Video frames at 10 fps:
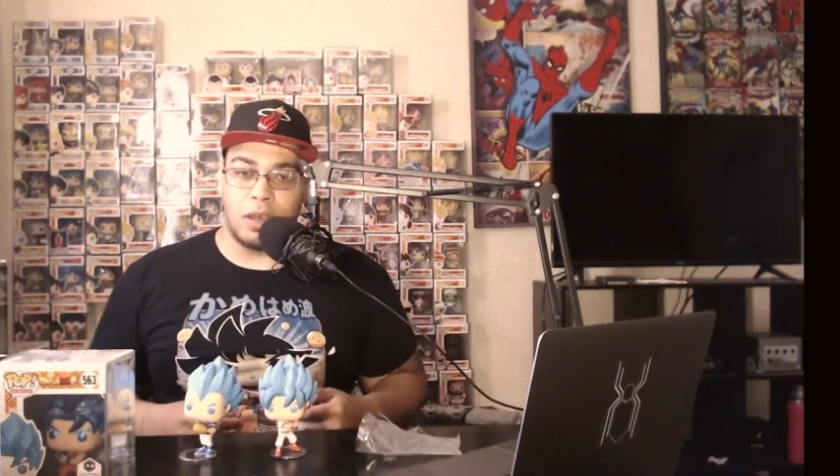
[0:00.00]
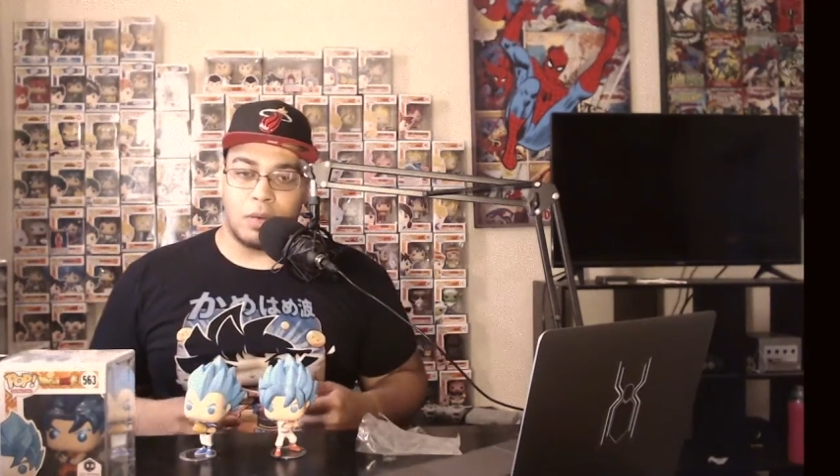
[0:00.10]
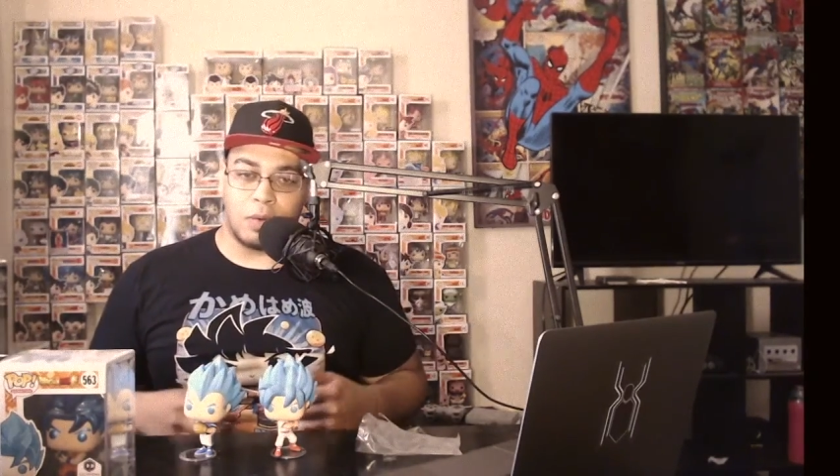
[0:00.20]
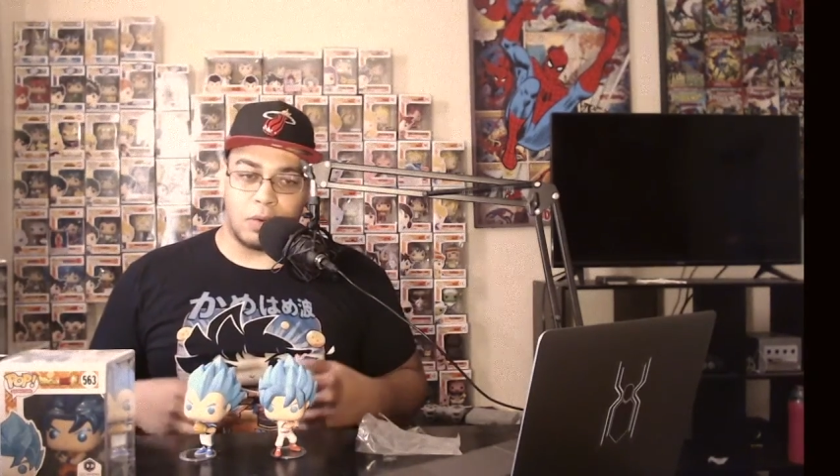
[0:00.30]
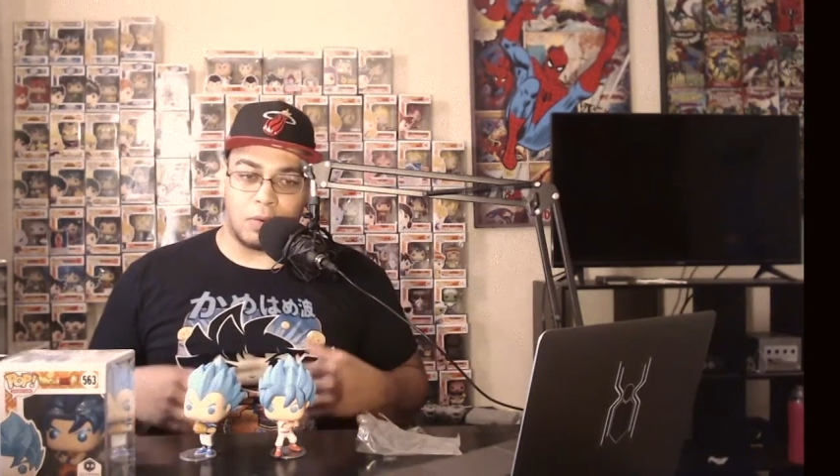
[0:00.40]

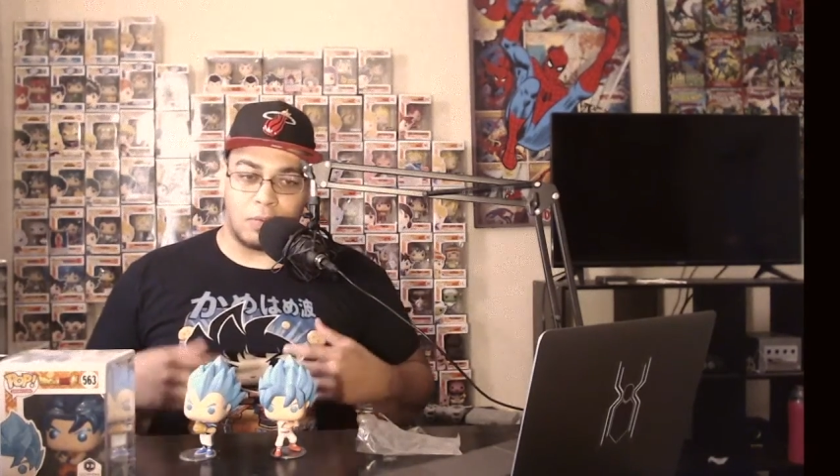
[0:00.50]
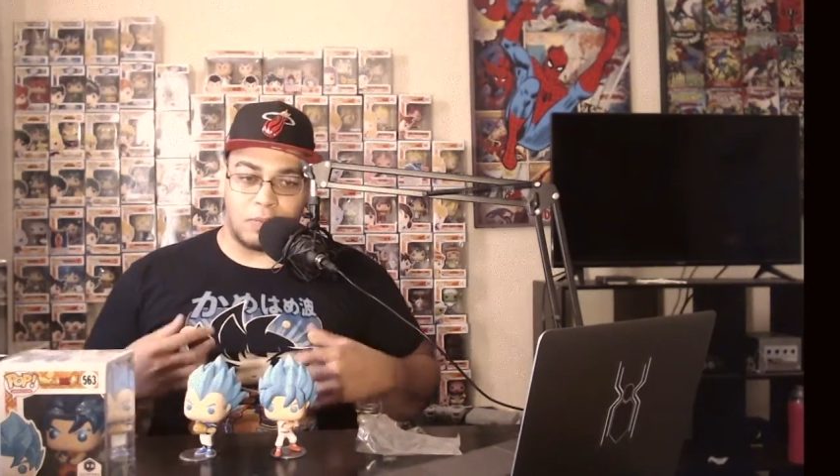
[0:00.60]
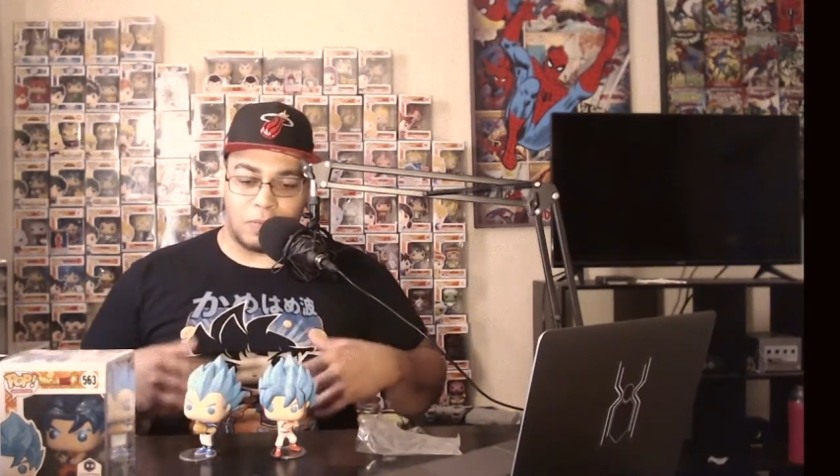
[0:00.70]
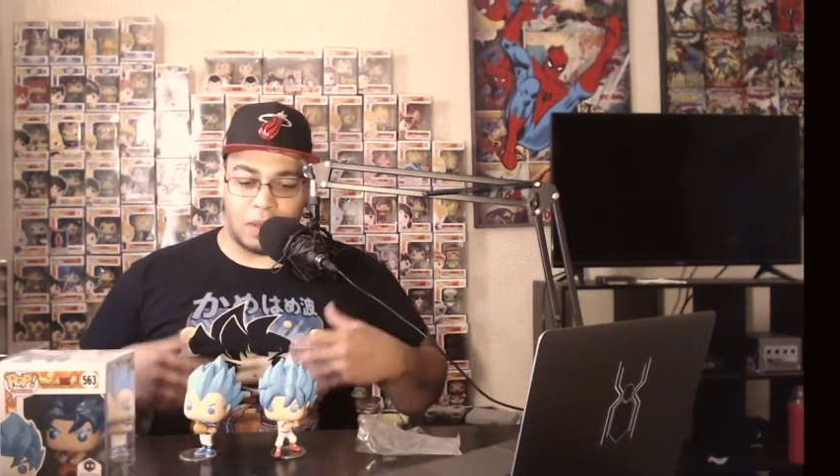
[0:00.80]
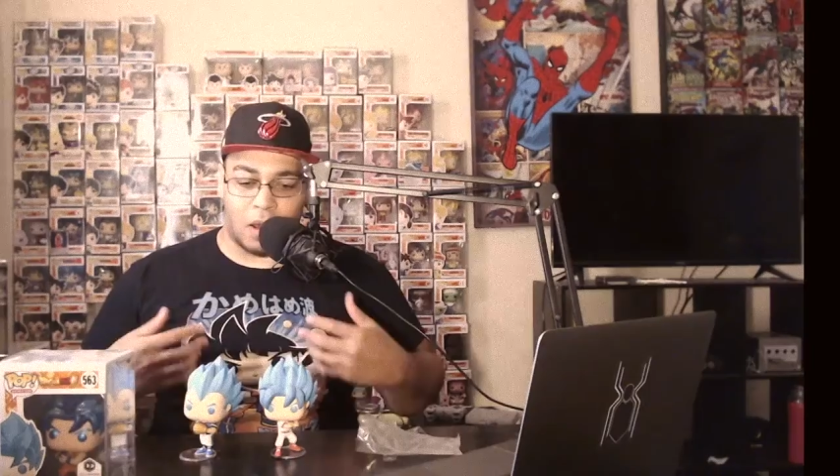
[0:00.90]
will
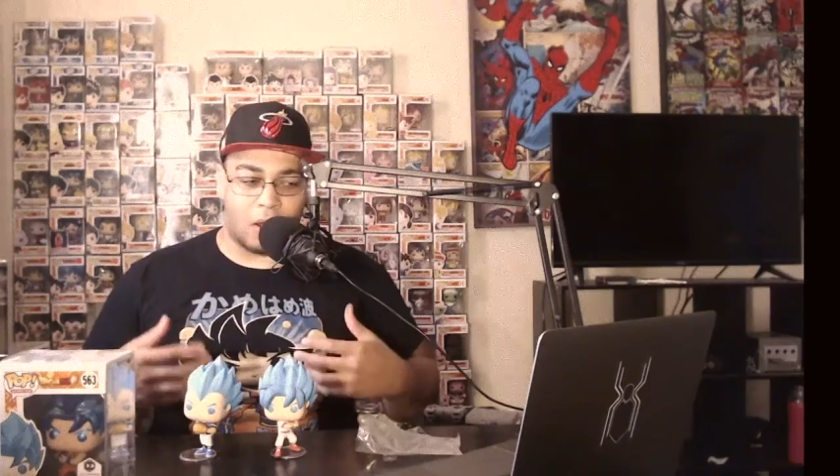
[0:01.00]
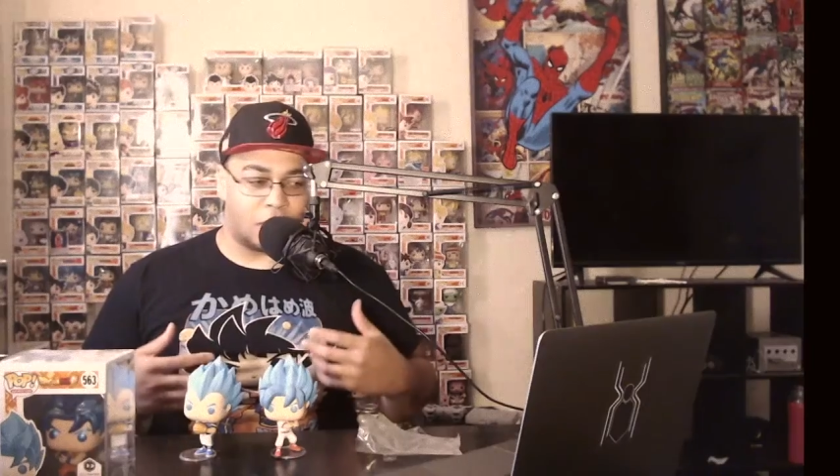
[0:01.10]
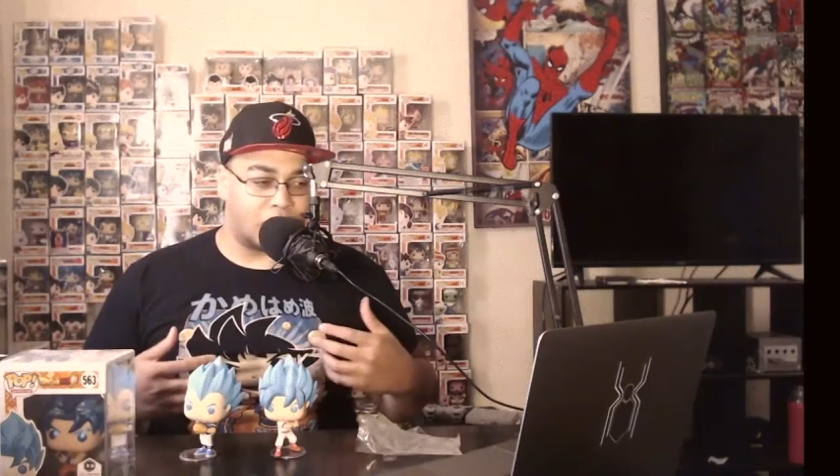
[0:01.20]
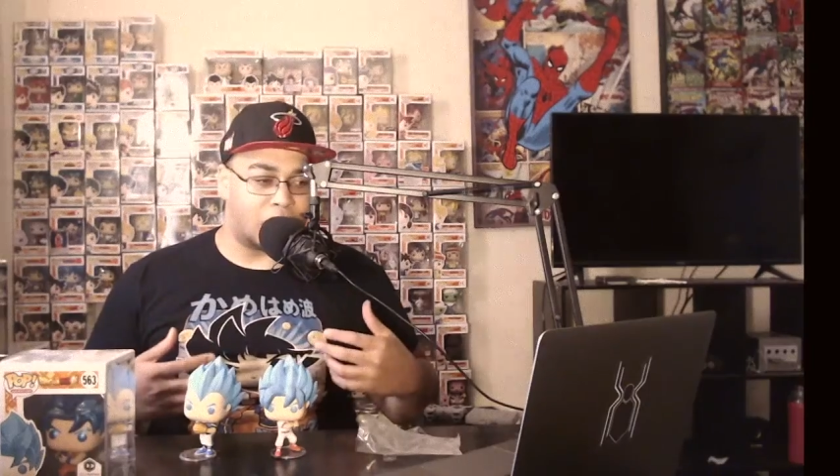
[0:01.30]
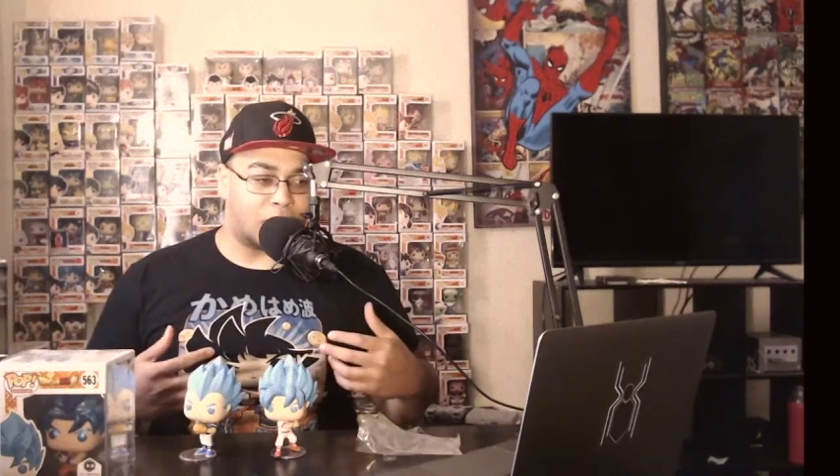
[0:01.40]
be all
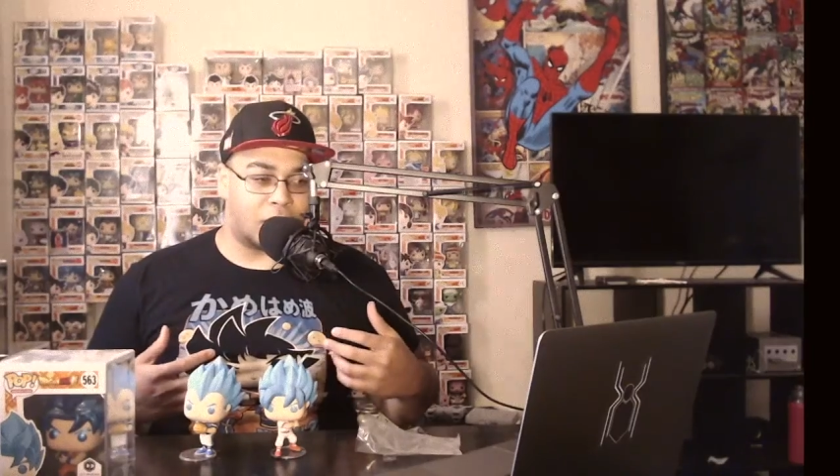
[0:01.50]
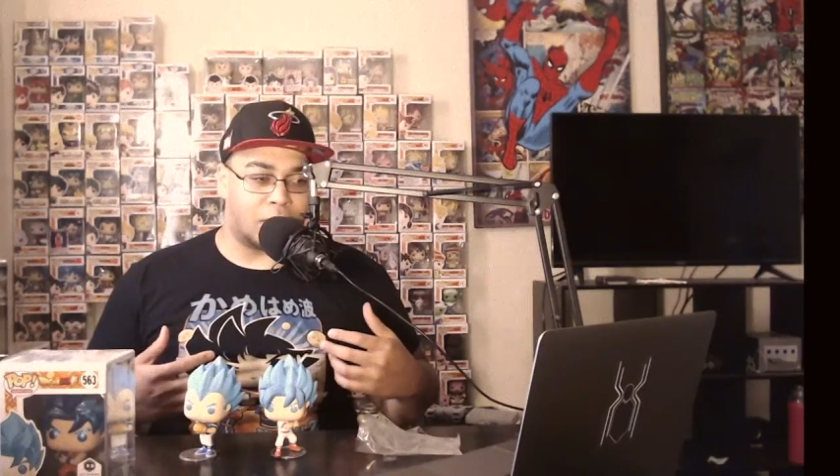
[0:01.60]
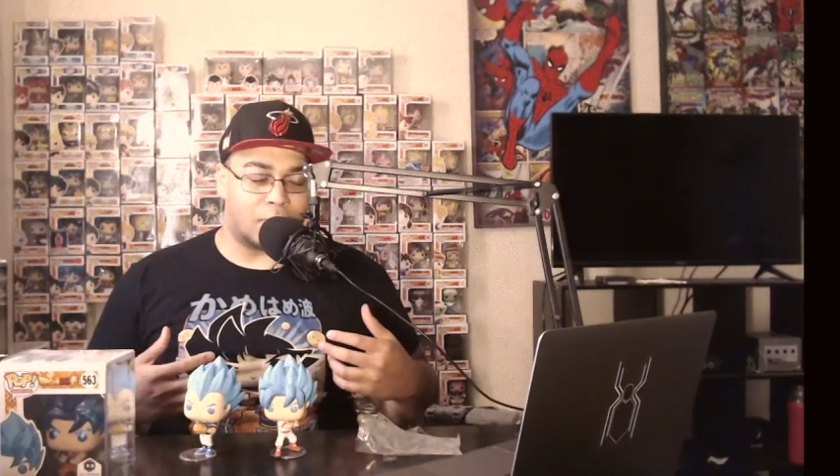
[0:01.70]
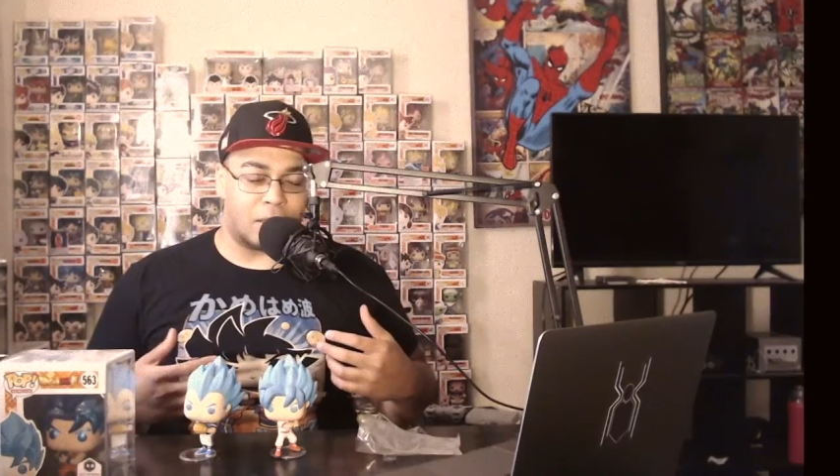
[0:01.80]
ripped up,